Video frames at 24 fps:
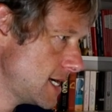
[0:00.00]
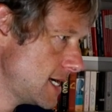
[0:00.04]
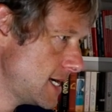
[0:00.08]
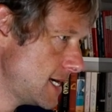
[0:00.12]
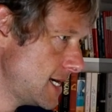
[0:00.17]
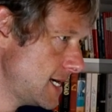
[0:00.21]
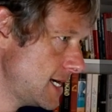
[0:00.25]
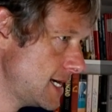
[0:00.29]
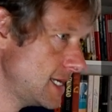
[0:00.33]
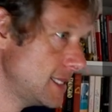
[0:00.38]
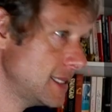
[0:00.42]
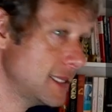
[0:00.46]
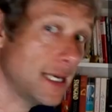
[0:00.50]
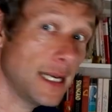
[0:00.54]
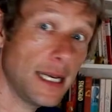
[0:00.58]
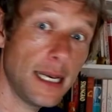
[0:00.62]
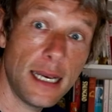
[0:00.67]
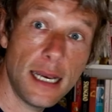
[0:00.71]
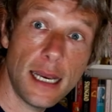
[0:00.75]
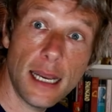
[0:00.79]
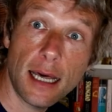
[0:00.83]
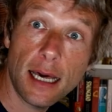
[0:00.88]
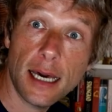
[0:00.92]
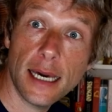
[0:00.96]
And the
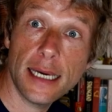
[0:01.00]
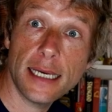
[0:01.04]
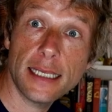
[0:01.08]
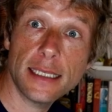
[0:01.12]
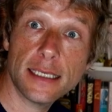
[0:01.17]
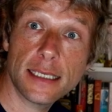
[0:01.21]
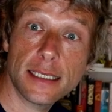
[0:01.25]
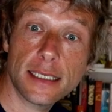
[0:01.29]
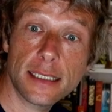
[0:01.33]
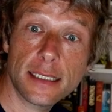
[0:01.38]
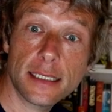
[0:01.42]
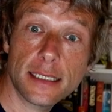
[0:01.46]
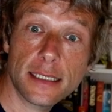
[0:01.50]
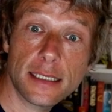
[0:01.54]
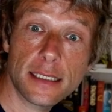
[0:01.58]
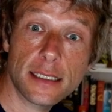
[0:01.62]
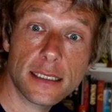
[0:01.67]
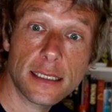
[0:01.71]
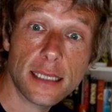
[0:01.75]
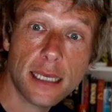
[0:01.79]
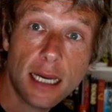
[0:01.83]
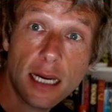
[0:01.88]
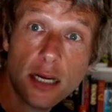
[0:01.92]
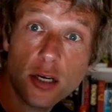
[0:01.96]

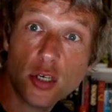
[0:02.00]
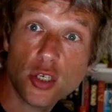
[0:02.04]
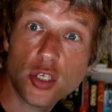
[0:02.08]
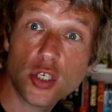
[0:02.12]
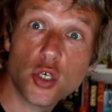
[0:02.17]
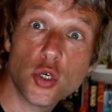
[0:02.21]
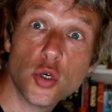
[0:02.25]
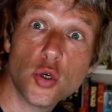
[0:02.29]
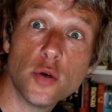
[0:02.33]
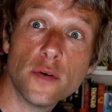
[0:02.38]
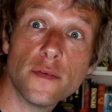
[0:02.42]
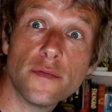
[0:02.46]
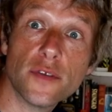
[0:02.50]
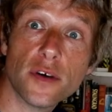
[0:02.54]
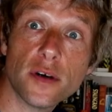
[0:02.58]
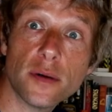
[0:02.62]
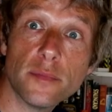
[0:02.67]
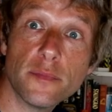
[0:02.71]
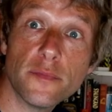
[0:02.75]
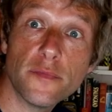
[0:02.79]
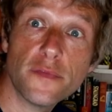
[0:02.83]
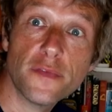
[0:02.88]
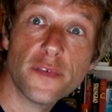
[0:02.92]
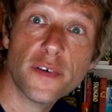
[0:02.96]
lights, I got two of
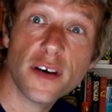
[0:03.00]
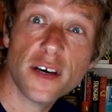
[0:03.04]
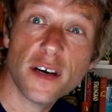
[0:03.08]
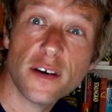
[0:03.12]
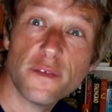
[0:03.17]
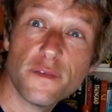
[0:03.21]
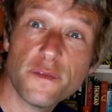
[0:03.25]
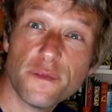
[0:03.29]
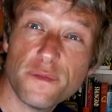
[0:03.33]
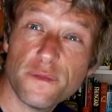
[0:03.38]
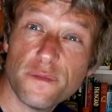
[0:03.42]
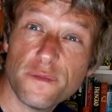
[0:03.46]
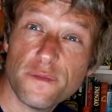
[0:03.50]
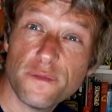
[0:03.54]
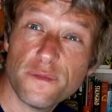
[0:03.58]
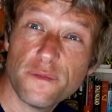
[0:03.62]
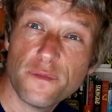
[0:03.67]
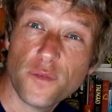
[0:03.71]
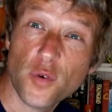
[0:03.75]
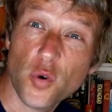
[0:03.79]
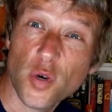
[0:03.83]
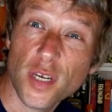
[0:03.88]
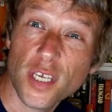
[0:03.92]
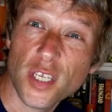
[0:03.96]
them for
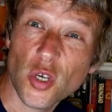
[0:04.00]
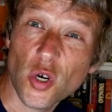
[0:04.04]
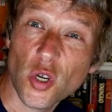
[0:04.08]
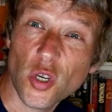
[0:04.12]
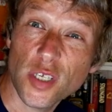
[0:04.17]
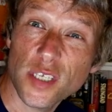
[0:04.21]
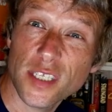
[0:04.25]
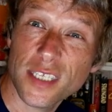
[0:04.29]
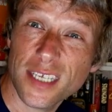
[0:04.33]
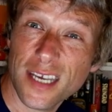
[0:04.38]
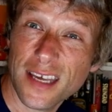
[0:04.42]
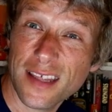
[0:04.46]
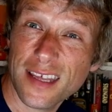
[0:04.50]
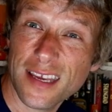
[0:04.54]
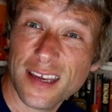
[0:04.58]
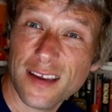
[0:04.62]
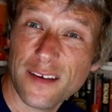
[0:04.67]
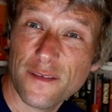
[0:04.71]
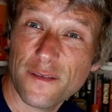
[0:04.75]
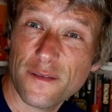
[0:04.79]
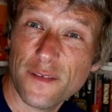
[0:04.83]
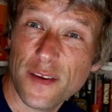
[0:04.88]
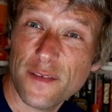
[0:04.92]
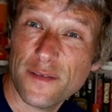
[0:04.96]
$40, I
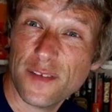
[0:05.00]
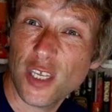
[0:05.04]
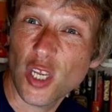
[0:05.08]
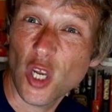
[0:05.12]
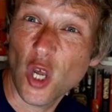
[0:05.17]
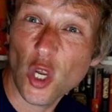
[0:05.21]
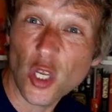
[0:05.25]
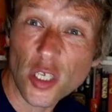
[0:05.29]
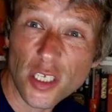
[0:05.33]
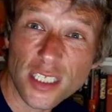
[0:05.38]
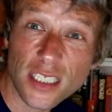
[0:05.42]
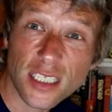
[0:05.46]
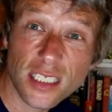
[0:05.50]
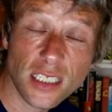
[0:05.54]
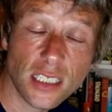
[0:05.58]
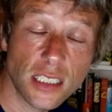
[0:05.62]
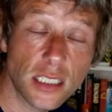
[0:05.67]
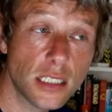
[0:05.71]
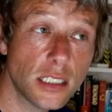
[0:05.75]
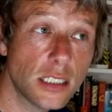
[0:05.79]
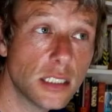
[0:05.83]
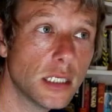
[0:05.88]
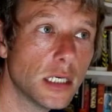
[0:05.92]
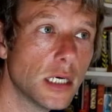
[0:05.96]
think, $50.
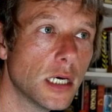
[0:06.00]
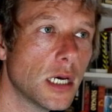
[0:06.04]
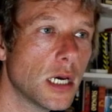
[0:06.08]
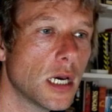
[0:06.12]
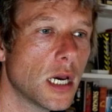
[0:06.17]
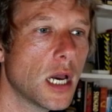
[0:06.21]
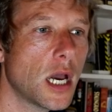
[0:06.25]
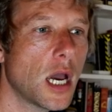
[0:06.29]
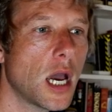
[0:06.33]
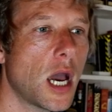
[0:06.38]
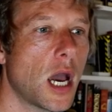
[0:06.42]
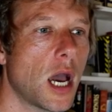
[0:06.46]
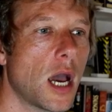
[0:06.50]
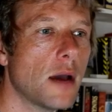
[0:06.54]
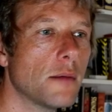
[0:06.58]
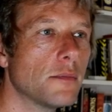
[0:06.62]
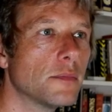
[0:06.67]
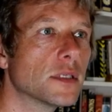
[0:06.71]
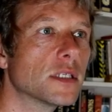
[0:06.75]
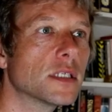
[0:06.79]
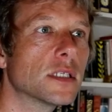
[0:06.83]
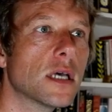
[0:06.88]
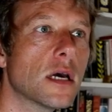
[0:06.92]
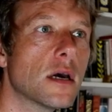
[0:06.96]

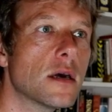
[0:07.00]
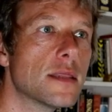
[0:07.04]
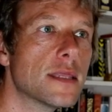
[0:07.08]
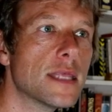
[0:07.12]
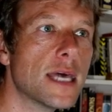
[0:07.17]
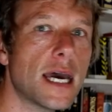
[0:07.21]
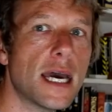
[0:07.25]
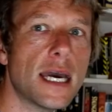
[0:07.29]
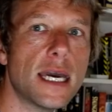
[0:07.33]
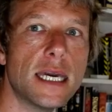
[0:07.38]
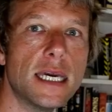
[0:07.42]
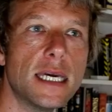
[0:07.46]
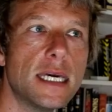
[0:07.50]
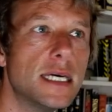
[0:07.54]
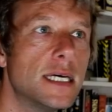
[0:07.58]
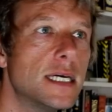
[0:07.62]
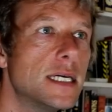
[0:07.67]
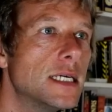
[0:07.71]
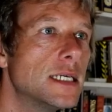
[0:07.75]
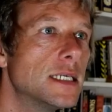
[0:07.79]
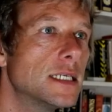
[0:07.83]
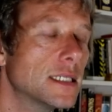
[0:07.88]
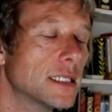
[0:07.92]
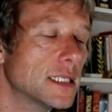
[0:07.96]
So that
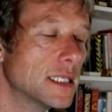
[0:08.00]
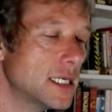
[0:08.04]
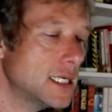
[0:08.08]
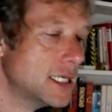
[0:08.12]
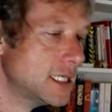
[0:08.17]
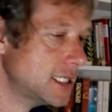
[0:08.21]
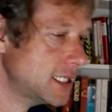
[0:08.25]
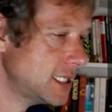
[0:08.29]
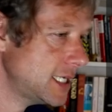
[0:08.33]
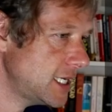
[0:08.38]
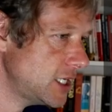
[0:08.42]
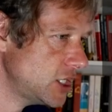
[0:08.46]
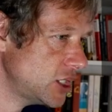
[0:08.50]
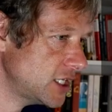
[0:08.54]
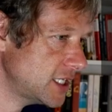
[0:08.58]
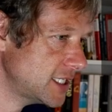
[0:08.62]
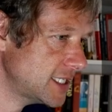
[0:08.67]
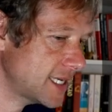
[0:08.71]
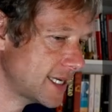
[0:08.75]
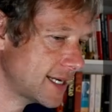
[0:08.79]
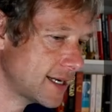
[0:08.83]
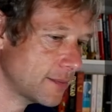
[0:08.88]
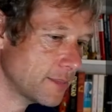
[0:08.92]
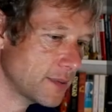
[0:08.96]
is the teaching
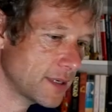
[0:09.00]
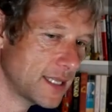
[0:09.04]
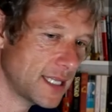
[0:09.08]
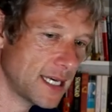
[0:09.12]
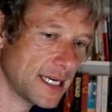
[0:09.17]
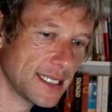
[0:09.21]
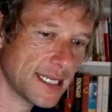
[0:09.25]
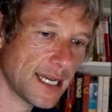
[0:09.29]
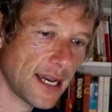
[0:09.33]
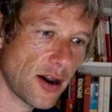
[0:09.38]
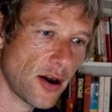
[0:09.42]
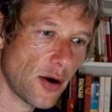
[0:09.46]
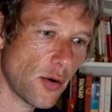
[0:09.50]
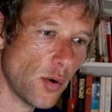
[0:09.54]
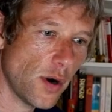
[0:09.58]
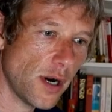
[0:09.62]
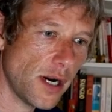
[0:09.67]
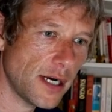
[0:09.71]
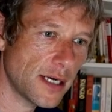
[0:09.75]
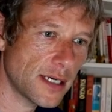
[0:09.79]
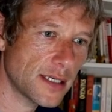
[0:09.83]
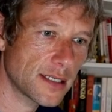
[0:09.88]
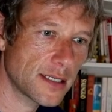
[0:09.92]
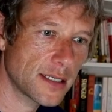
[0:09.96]
setup, and that's how it
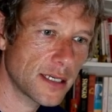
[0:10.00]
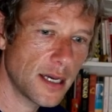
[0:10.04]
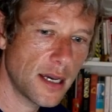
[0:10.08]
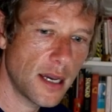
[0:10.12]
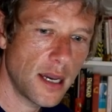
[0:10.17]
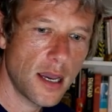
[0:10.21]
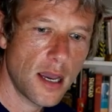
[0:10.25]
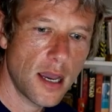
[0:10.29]
works.